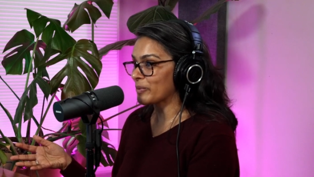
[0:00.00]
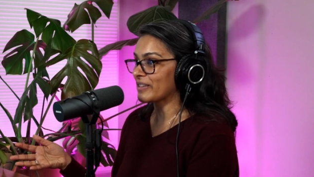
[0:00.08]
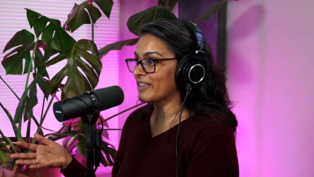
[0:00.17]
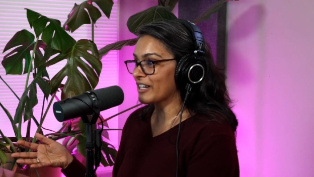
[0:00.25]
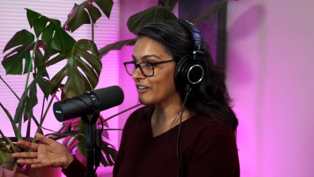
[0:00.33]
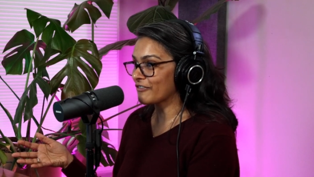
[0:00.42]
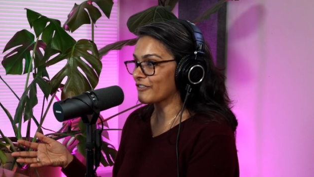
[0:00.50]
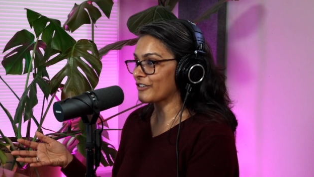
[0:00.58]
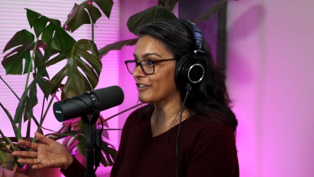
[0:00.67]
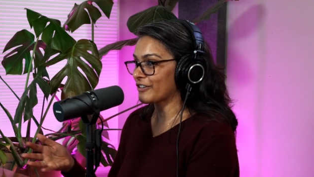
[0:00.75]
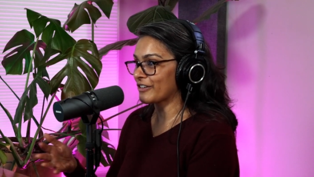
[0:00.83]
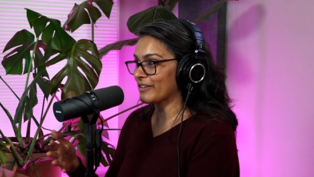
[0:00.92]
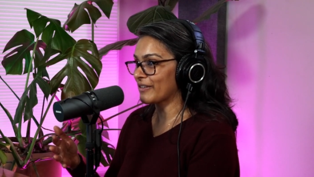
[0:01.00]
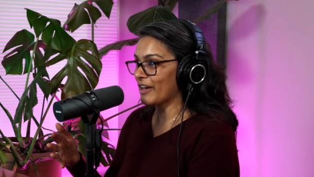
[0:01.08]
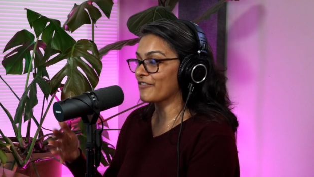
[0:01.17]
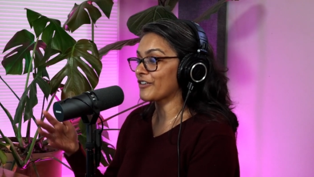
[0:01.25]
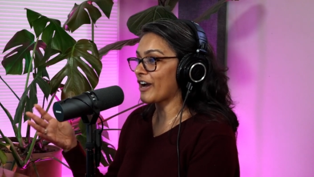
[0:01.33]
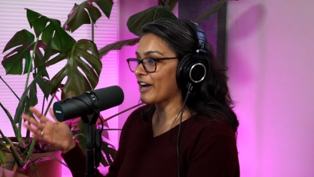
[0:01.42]
will be like
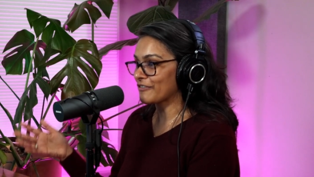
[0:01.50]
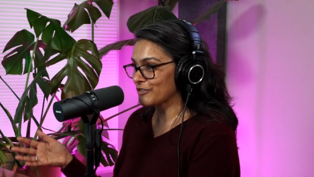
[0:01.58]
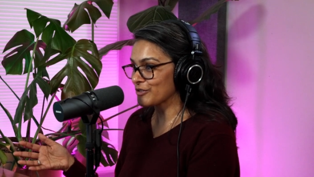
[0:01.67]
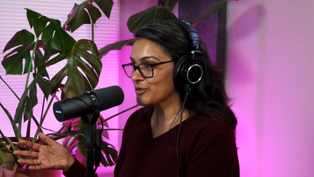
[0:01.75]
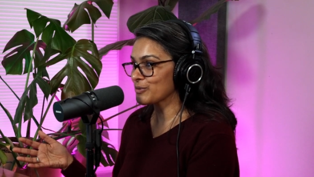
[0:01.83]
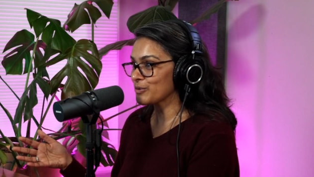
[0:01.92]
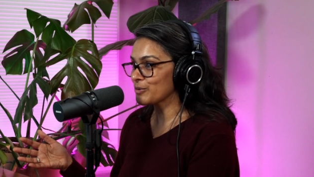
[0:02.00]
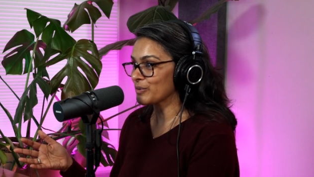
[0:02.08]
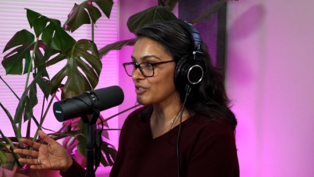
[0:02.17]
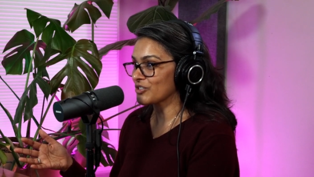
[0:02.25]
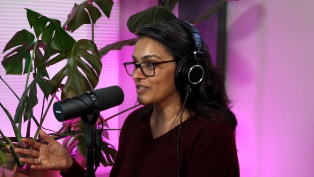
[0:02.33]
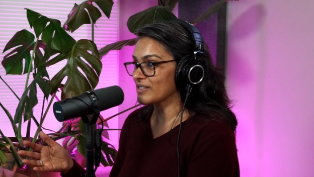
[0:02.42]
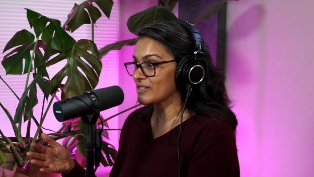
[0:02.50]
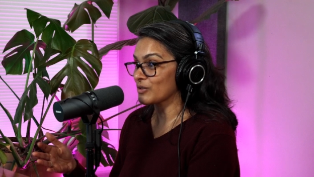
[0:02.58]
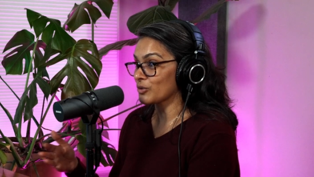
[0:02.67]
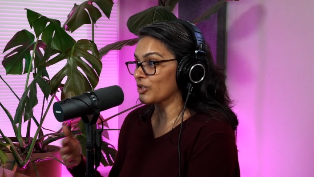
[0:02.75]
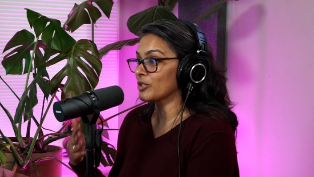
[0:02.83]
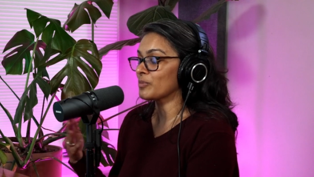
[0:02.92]
forever after school, which is
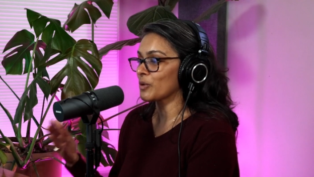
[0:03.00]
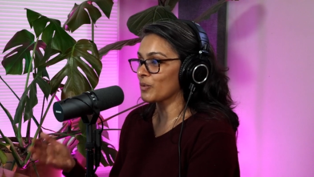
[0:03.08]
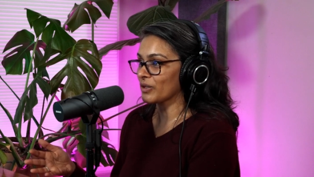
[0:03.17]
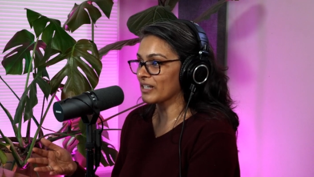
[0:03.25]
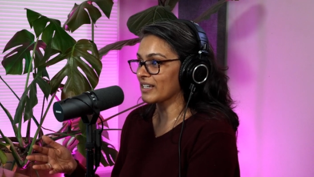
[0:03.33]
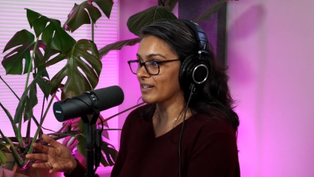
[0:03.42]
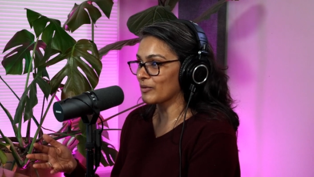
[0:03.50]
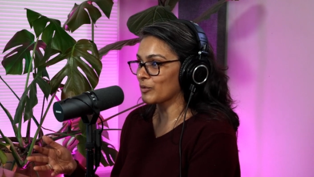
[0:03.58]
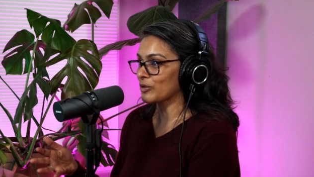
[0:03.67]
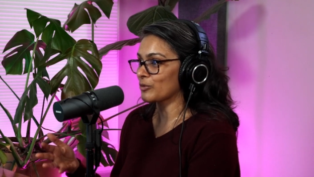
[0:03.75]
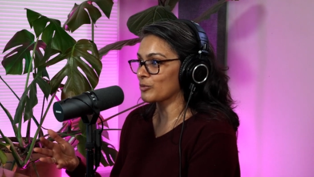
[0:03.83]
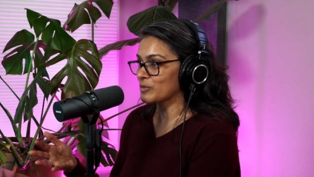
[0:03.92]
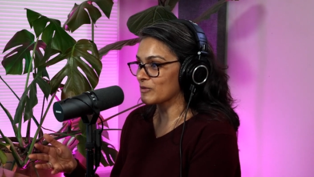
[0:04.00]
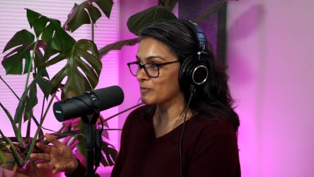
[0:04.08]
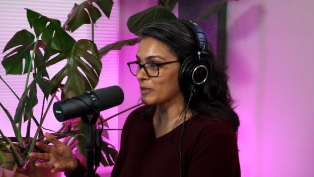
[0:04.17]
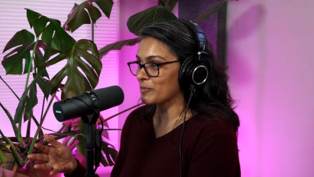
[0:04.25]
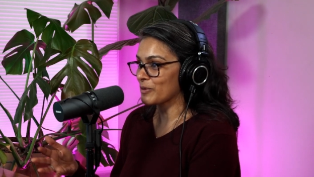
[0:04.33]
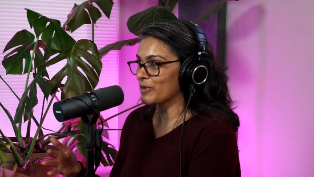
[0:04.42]
you're going to be working with groups of
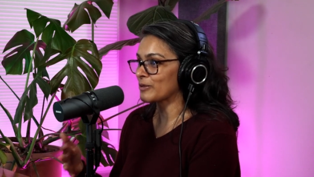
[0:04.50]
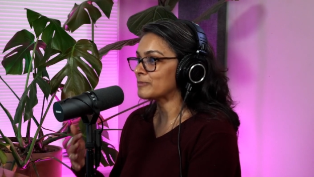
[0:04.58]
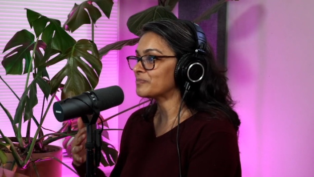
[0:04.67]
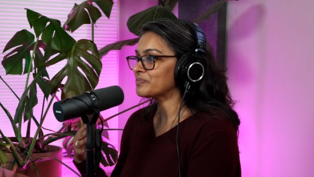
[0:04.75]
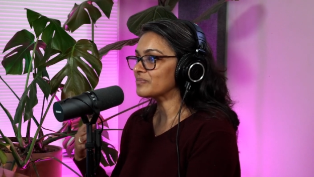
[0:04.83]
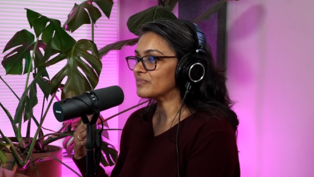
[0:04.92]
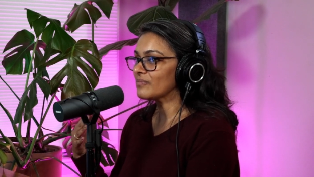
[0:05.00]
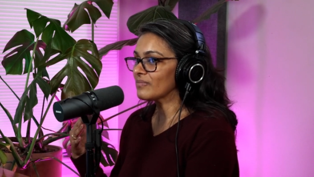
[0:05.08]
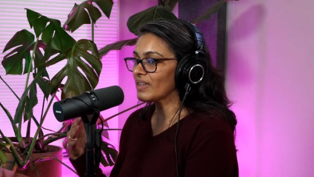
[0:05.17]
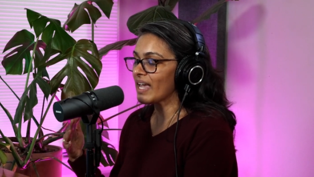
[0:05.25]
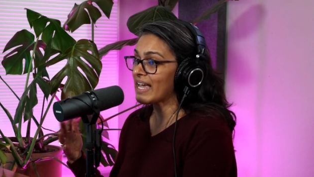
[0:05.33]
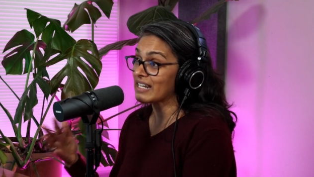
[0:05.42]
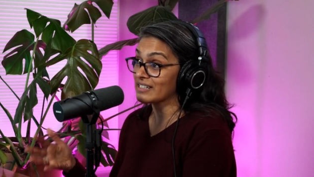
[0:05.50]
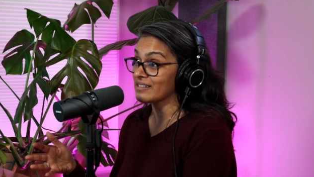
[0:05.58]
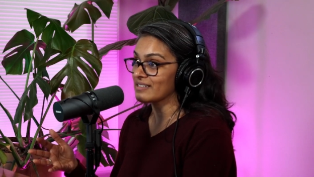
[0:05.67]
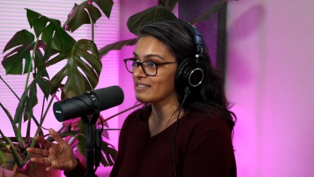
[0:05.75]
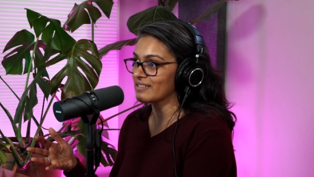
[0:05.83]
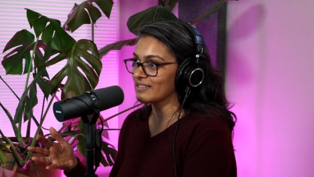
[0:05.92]
people
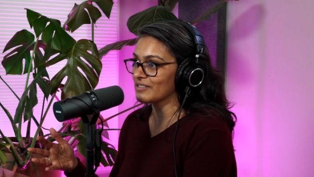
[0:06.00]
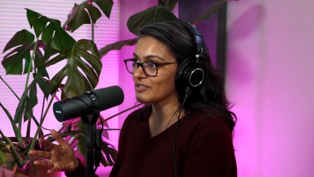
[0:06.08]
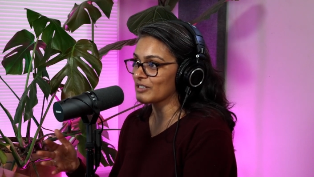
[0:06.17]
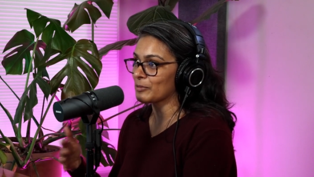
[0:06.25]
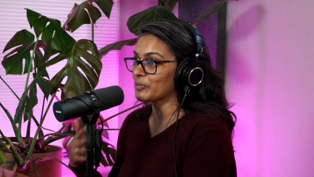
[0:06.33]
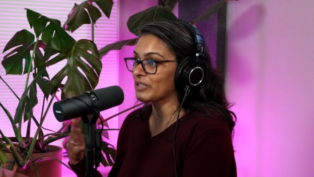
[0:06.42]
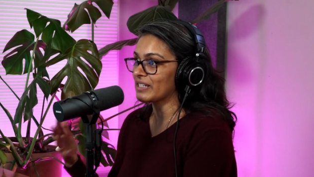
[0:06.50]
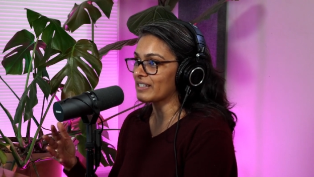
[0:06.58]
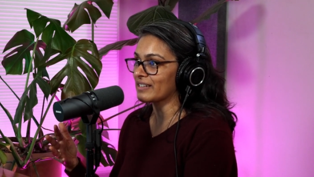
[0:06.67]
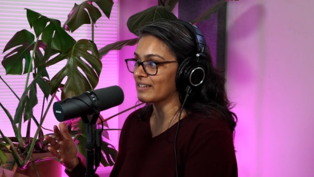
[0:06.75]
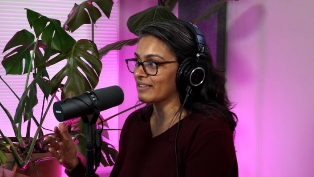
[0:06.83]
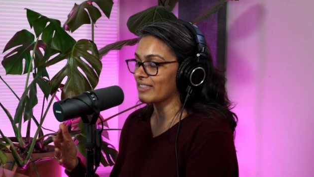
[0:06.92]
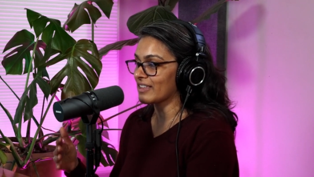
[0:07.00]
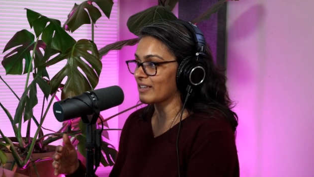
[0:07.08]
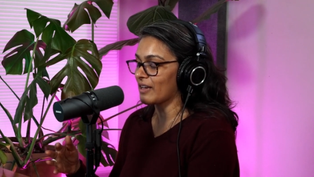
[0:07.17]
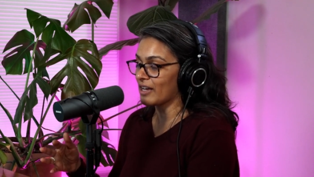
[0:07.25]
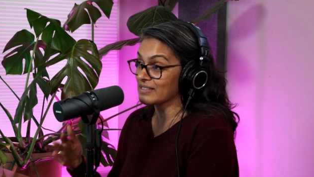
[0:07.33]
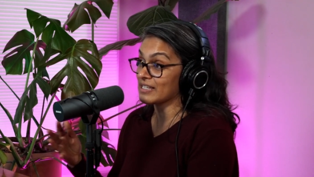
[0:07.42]
and completing
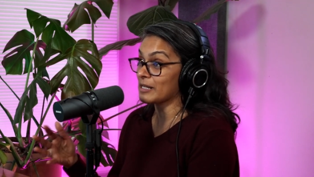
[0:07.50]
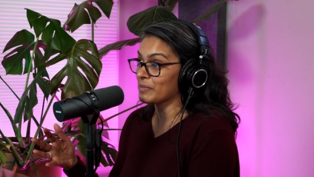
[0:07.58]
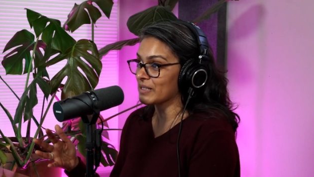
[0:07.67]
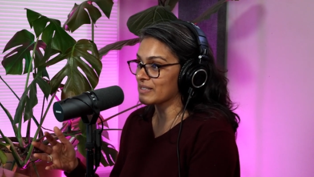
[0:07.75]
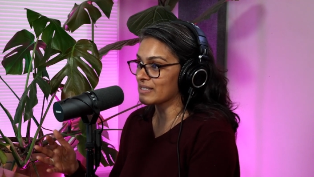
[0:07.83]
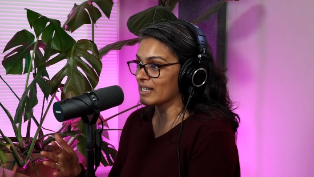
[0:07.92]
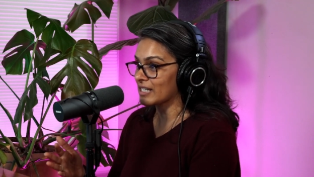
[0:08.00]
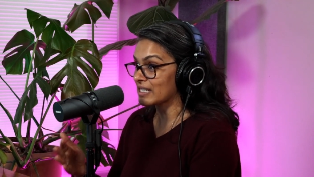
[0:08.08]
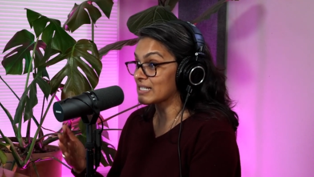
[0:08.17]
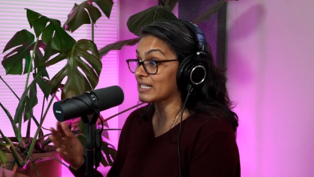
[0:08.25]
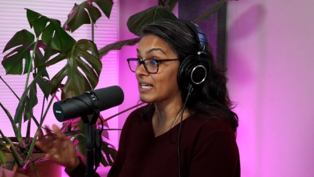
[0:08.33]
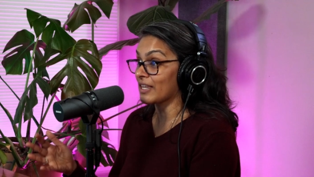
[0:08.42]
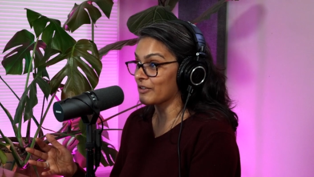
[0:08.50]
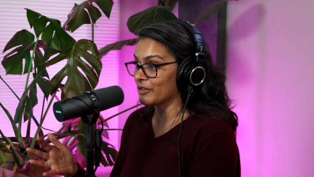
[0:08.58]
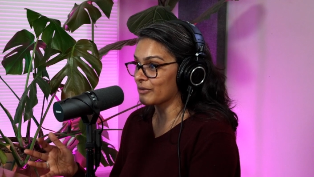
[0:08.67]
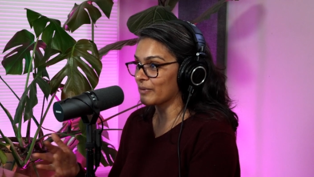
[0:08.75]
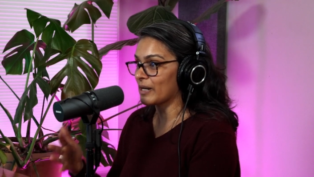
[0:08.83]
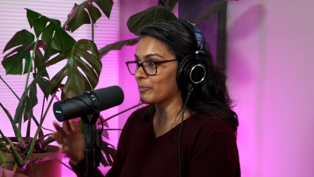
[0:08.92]
assignments like
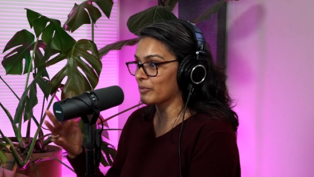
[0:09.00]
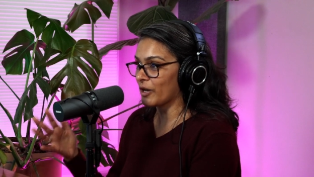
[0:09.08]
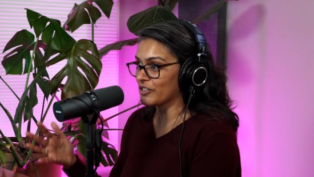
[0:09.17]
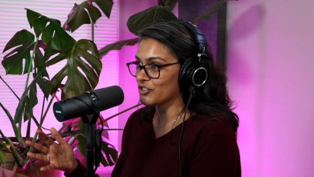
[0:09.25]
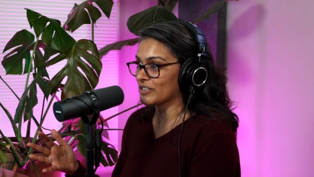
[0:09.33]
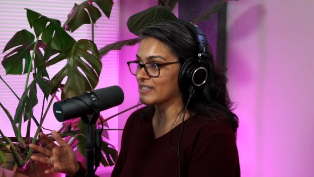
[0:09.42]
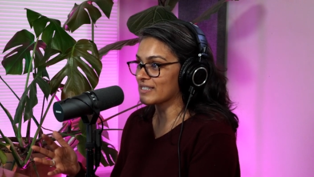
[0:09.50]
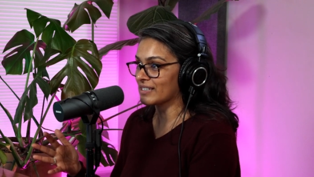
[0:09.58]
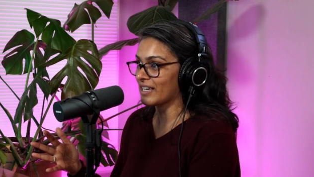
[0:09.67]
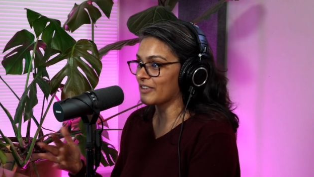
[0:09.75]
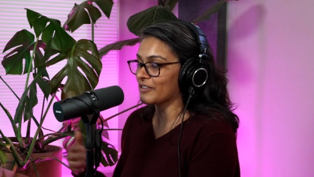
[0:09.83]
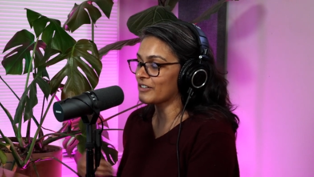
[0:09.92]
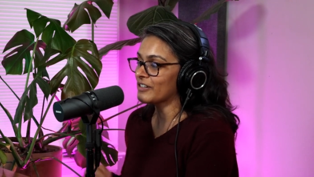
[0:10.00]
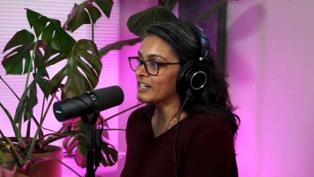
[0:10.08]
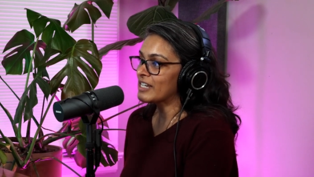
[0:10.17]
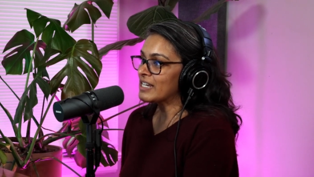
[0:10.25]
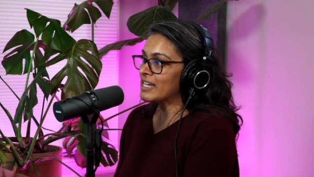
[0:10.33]
together, right? Projects together.